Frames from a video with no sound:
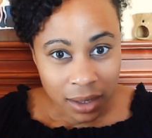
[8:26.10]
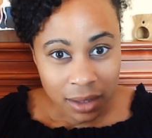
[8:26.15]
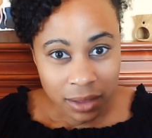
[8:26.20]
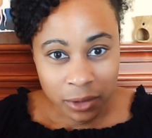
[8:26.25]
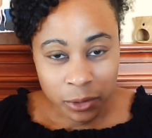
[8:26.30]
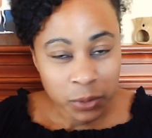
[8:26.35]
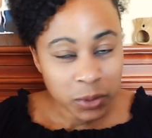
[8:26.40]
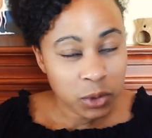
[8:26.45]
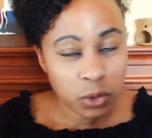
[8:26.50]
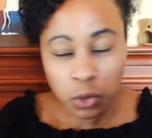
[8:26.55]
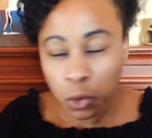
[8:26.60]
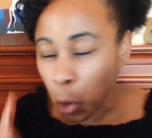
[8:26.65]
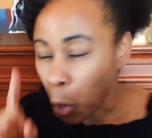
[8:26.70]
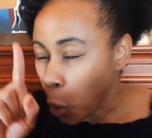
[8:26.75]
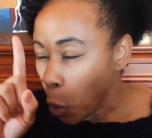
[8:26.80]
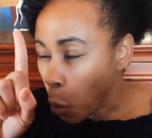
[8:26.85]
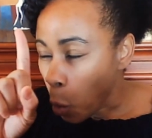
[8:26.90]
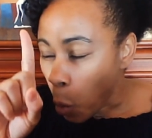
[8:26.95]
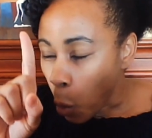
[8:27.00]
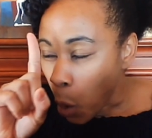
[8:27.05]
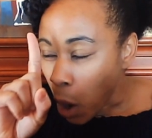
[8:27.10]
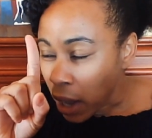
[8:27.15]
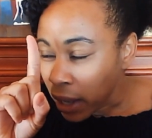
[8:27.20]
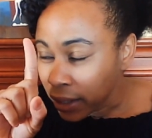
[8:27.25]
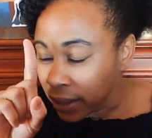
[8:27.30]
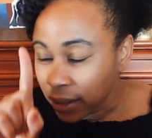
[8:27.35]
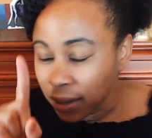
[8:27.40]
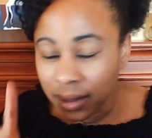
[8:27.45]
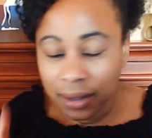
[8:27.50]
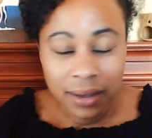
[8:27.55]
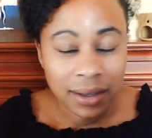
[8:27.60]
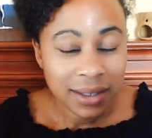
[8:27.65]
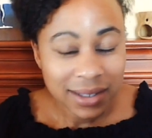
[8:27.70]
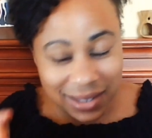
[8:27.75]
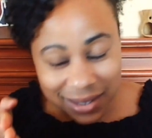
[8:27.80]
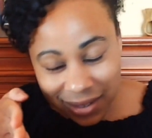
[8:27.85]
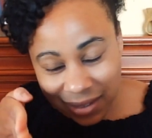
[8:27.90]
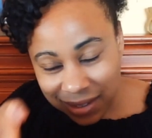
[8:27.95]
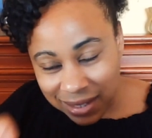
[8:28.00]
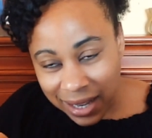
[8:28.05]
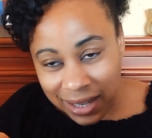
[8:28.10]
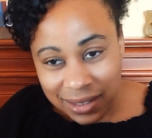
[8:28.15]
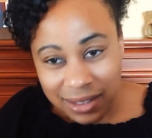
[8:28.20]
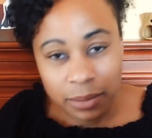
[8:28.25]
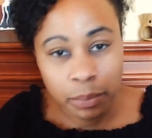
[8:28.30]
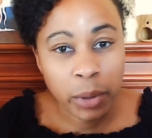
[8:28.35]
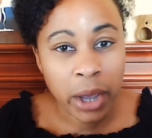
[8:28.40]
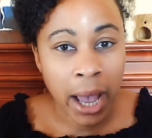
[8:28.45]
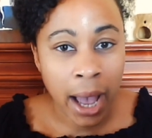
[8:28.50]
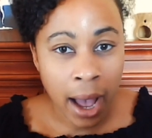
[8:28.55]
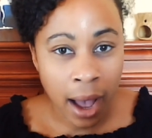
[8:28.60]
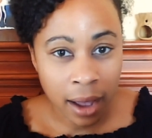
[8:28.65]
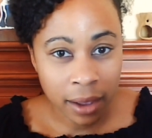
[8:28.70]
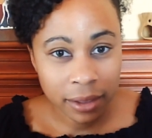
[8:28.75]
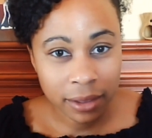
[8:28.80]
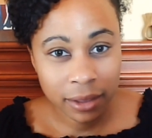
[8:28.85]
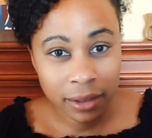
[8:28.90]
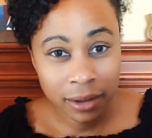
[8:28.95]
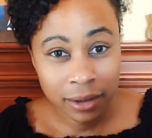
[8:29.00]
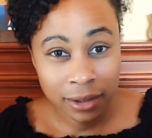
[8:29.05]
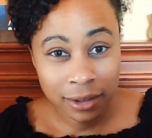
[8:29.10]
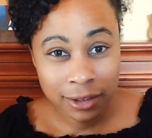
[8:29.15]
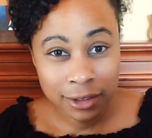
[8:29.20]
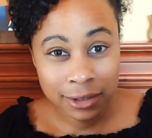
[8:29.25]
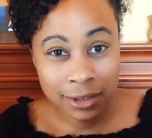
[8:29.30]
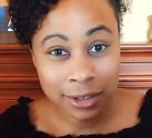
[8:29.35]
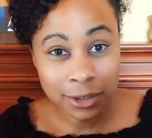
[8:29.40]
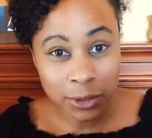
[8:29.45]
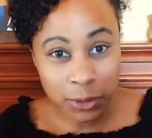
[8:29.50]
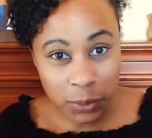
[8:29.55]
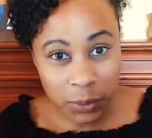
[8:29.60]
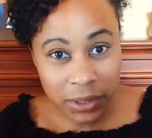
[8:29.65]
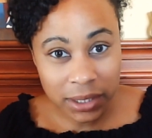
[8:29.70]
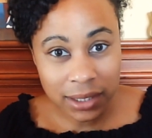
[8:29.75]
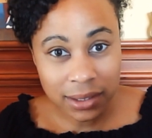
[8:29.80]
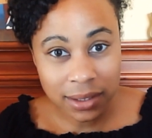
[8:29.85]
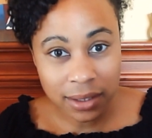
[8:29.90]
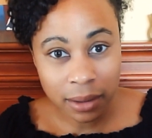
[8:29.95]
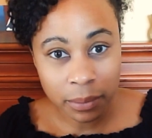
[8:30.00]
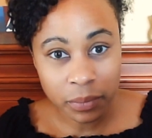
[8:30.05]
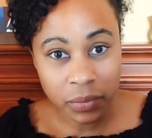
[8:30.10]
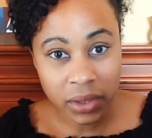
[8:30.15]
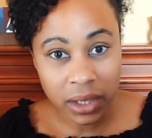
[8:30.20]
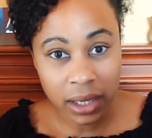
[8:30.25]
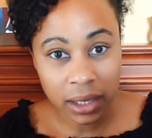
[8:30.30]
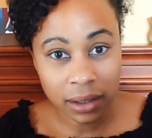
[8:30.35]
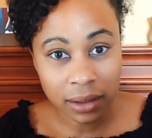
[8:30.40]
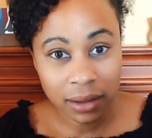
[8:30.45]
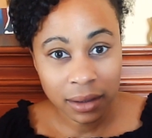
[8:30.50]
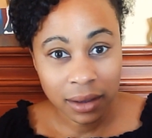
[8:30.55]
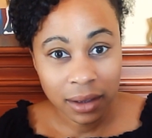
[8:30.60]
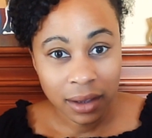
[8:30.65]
there is no one set path to doing something.